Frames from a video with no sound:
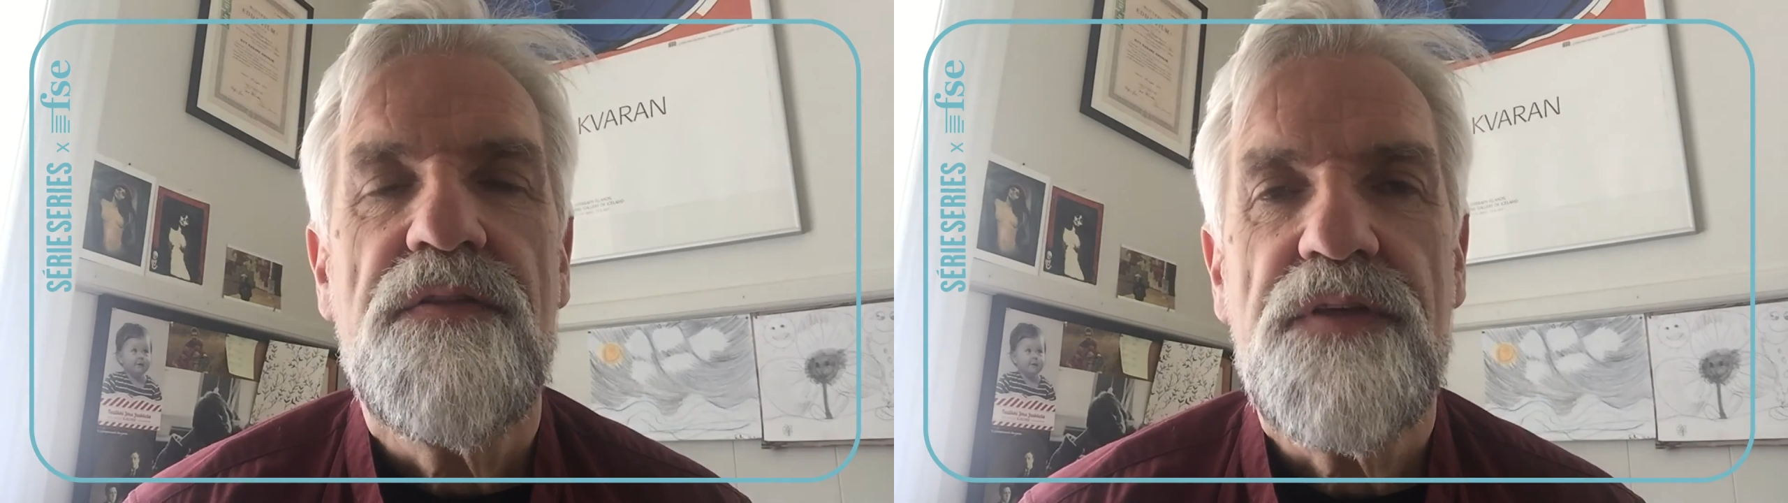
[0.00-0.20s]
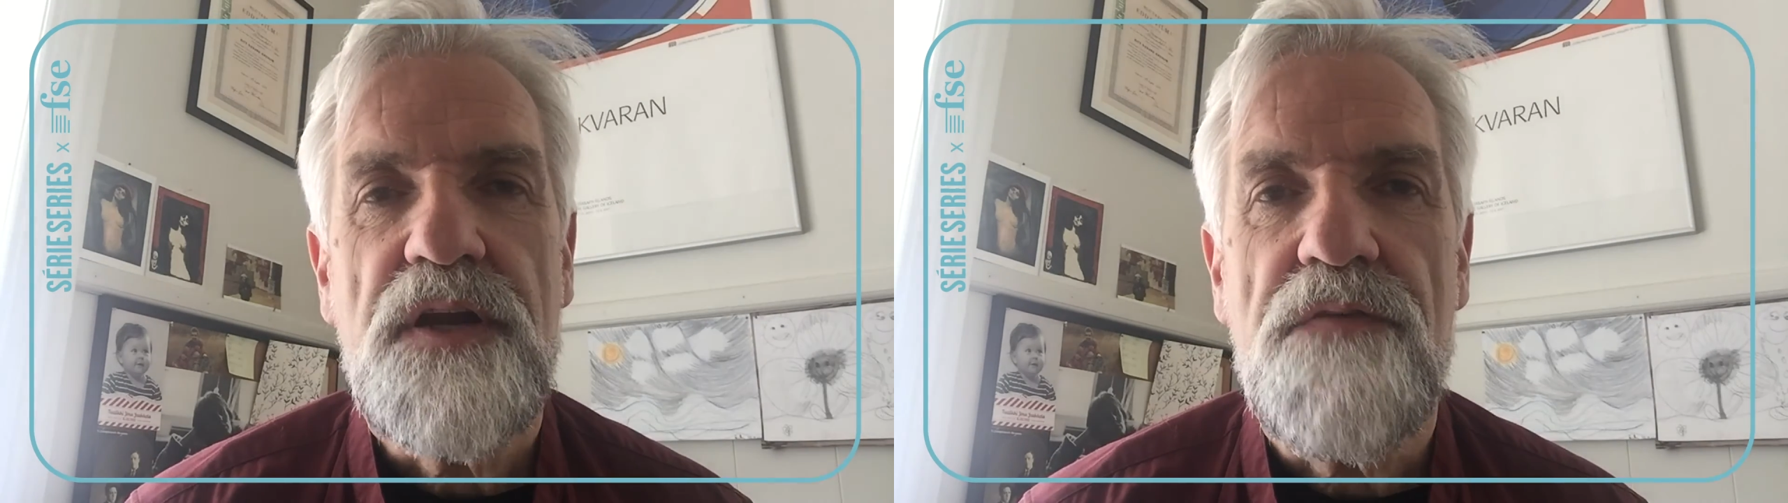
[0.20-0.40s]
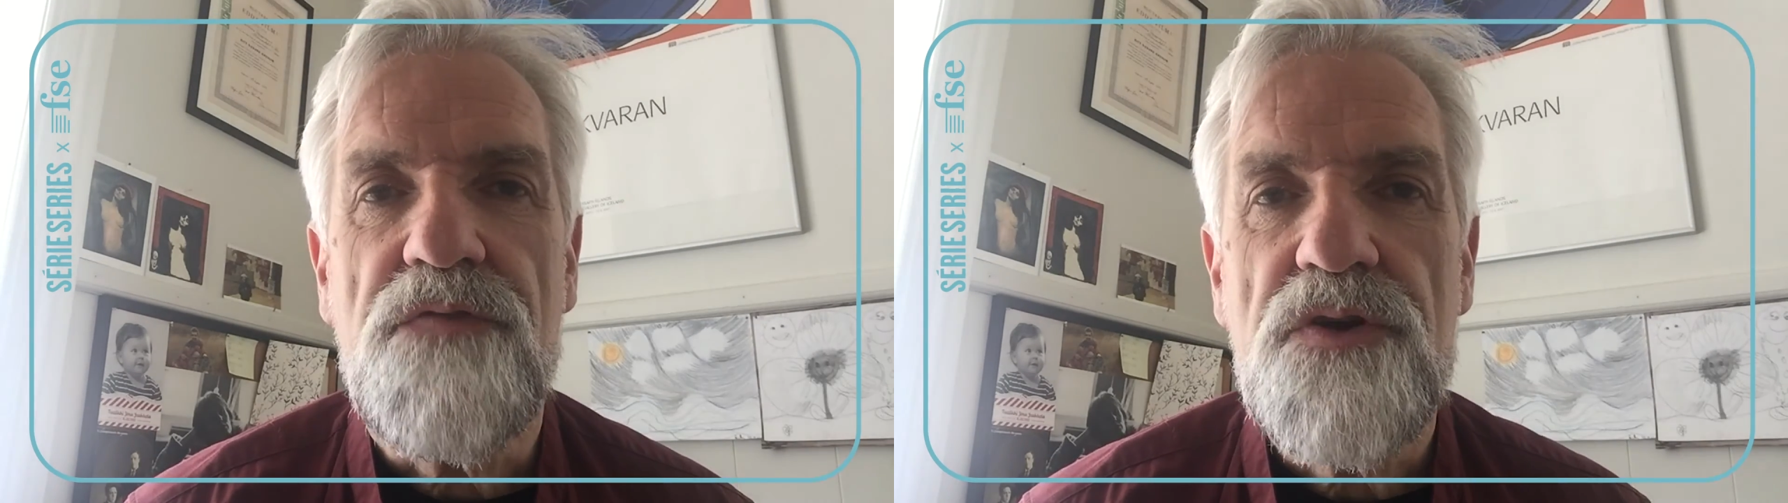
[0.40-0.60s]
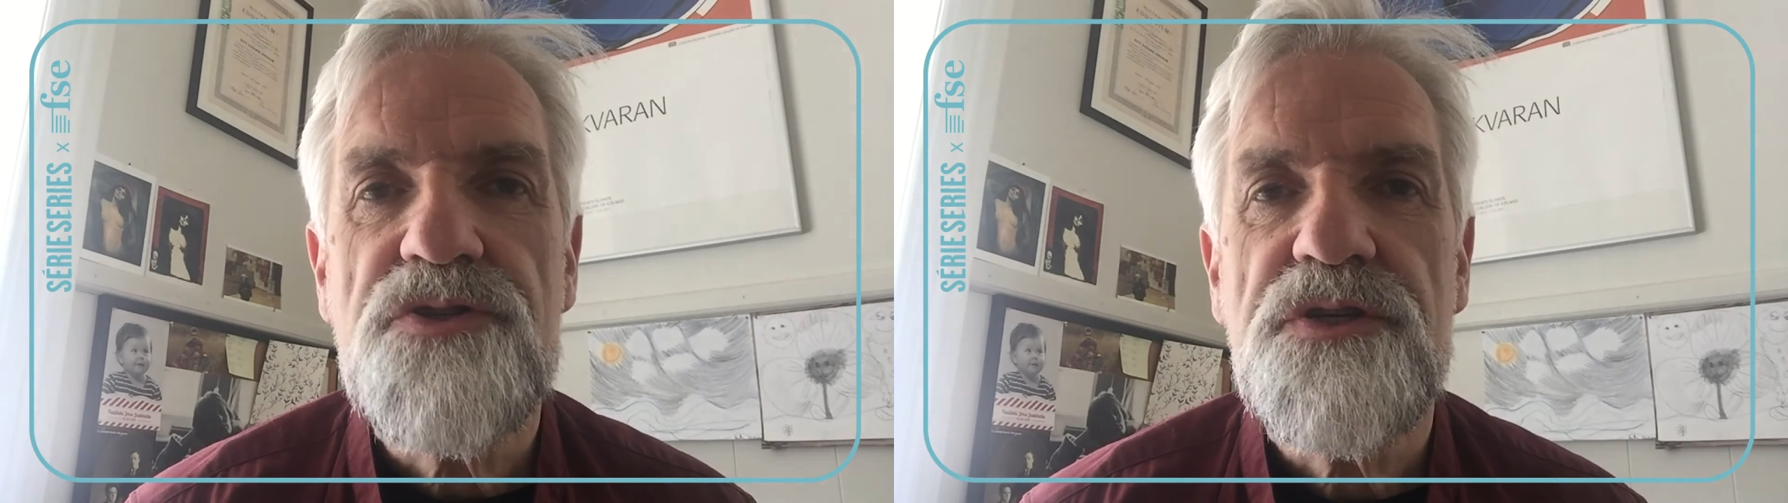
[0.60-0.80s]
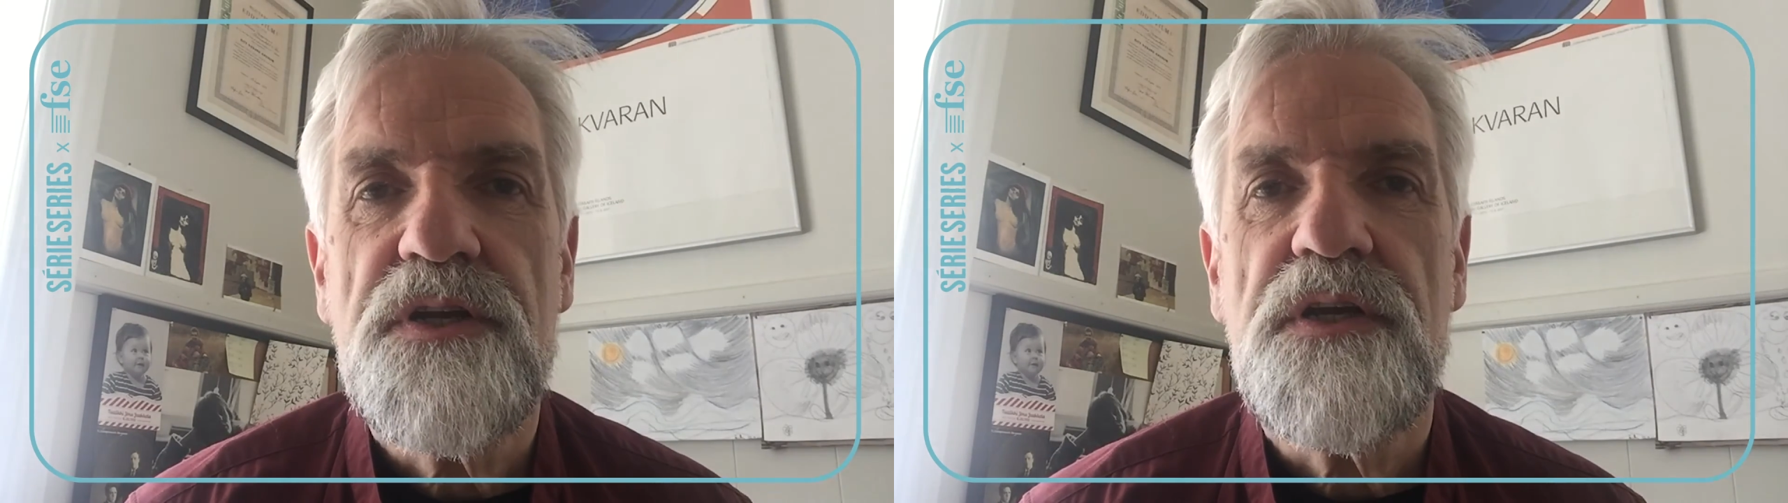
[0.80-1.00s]
the
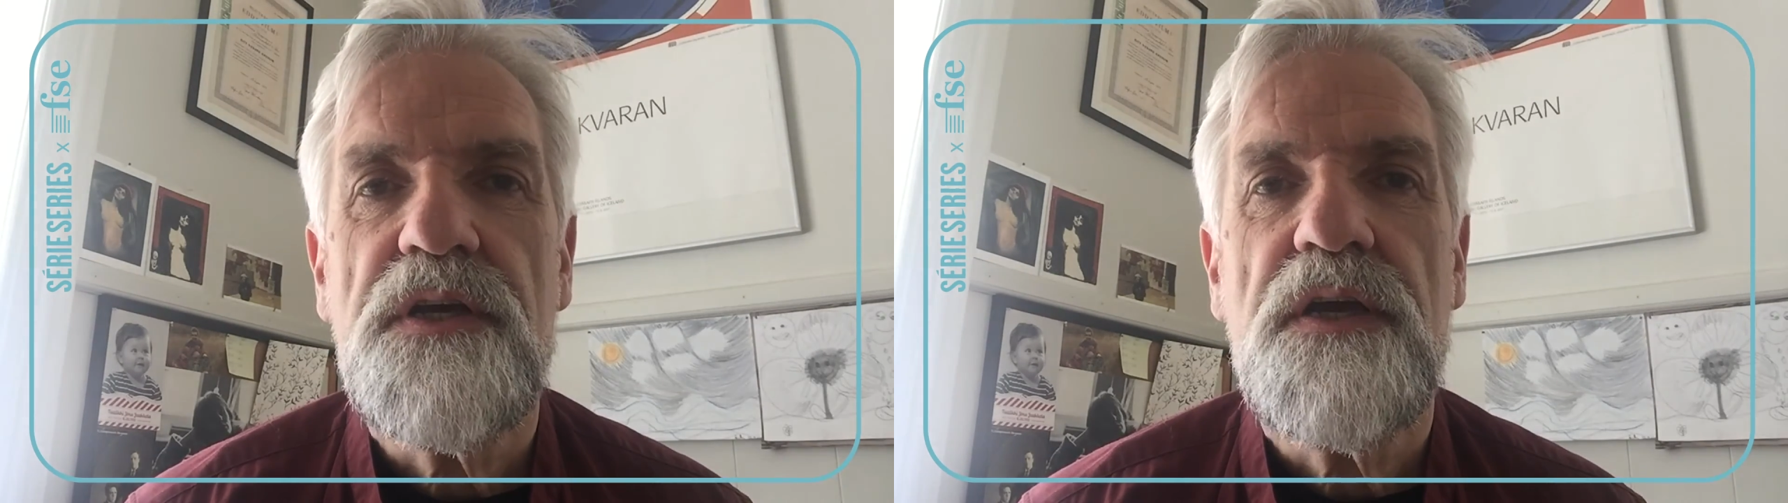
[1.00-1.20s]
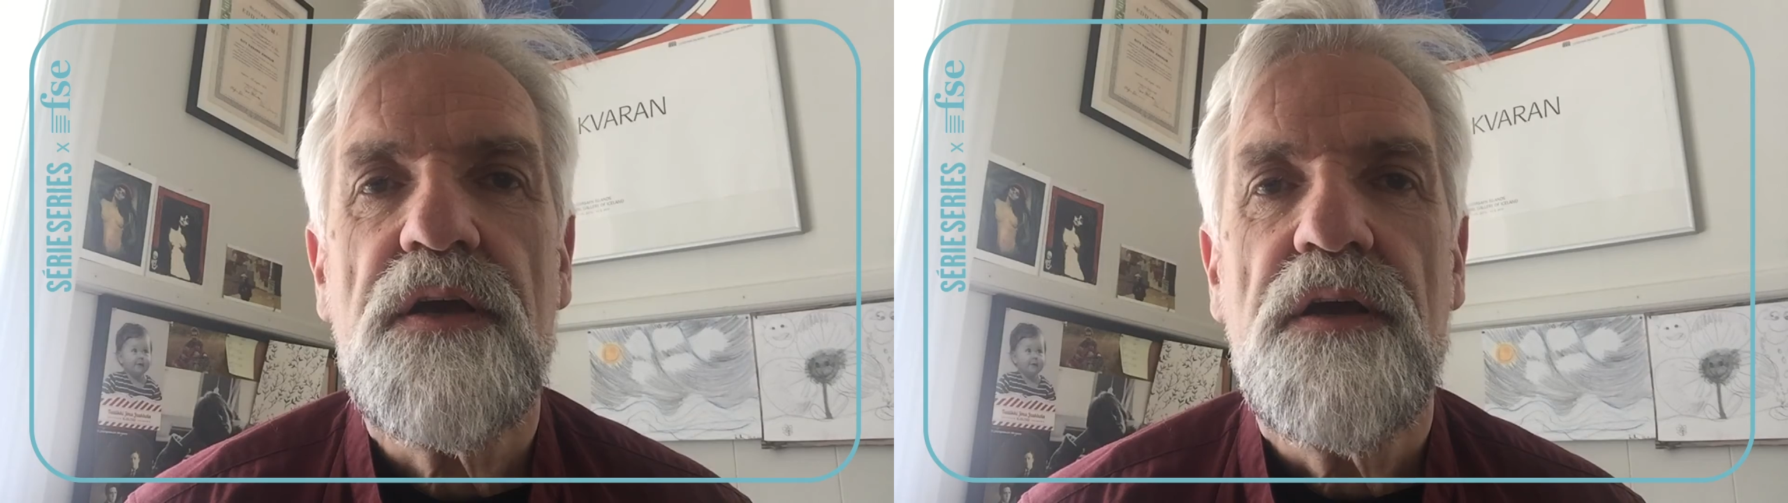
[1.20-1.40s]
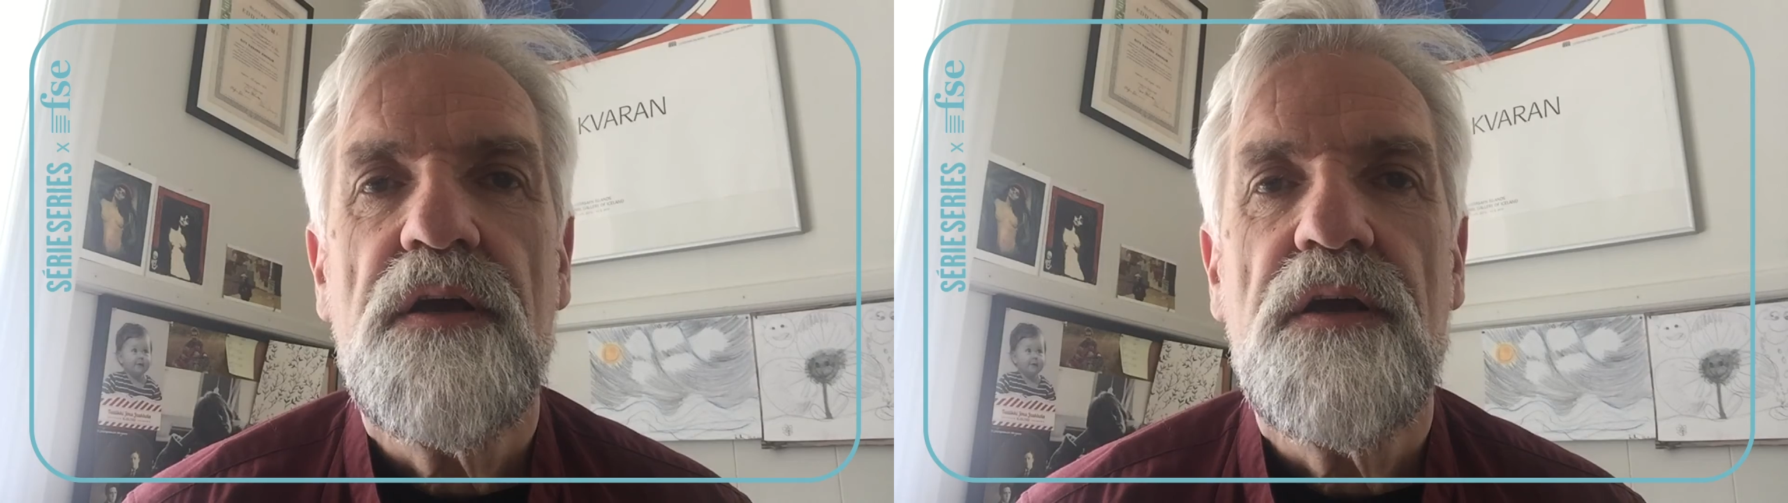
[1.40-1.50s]
diversity